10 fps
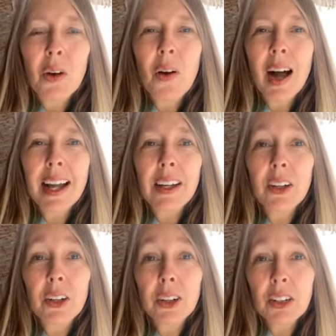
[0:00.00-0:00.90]
So I
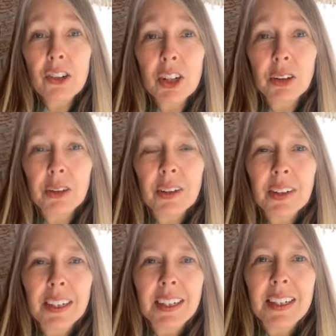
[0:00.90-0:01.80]
encourage you
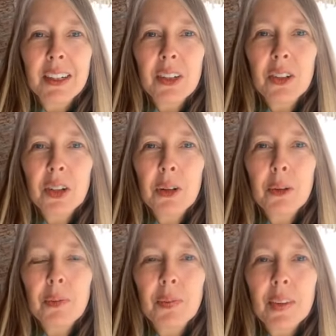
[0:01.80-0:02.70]

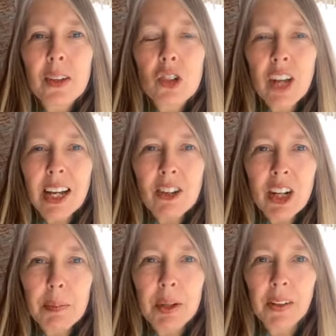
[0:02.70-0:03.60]
to
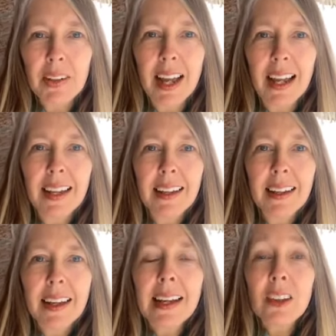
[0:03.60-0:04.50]
change up your day,
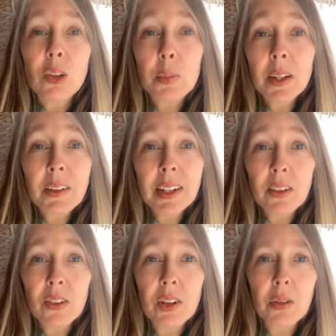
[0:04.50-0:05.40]

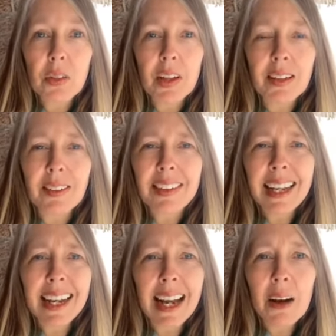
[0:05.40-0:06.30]
experience new things,
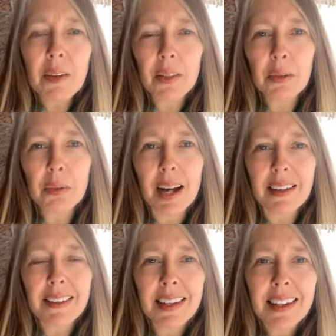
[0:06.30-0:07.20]
get out of the
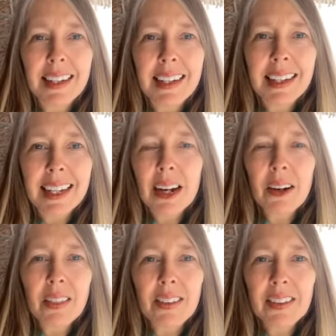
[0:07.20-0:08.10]
rut,
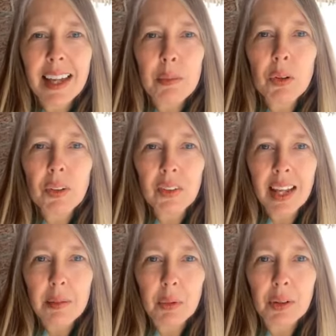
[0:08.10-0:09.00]
get out of the same
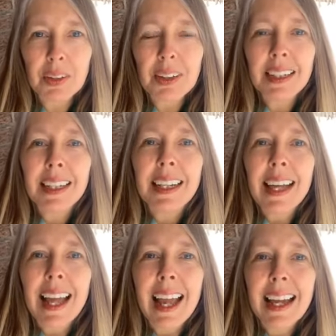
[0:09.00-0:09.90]
old,
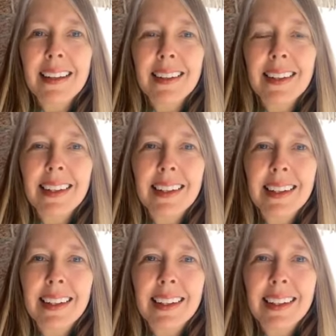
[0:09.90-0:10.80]
and
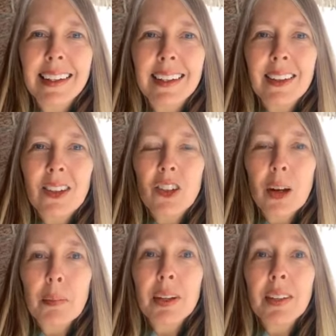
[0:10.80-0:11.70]

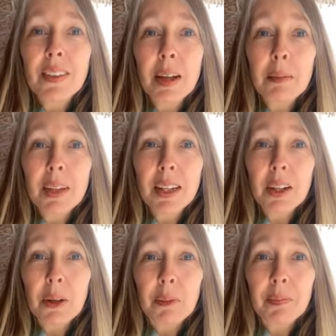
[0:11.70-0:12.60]
jump into
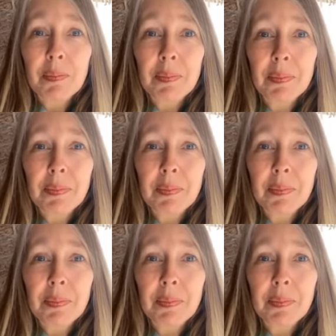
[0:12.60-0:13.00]
something new.